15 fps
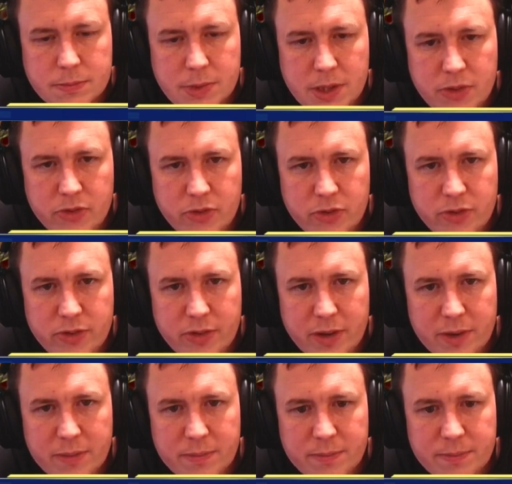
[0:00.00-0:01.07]

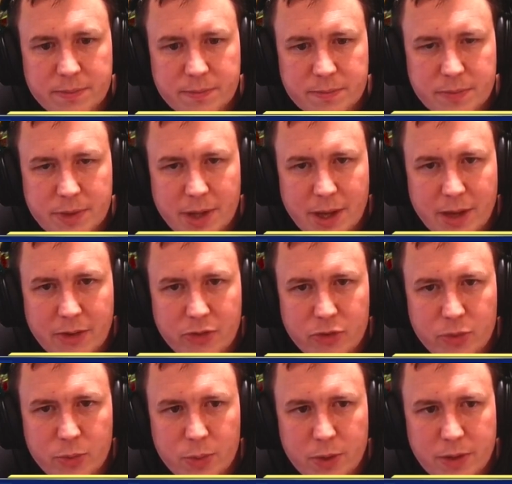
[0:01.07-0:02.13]
Interesting.
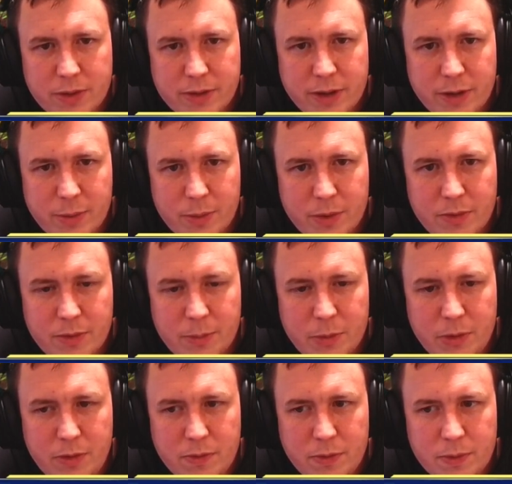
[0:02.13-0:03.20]
Actual turn 1
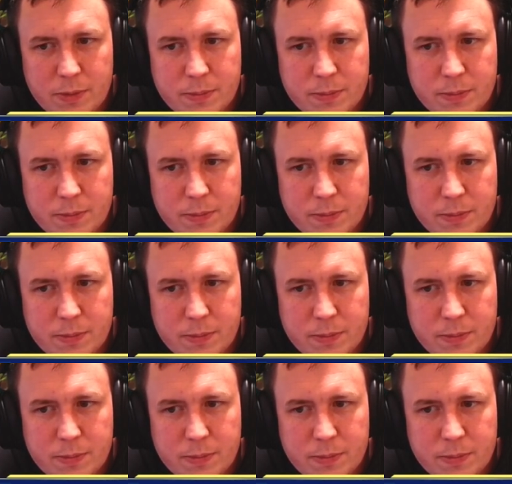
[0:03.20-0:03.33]
removal.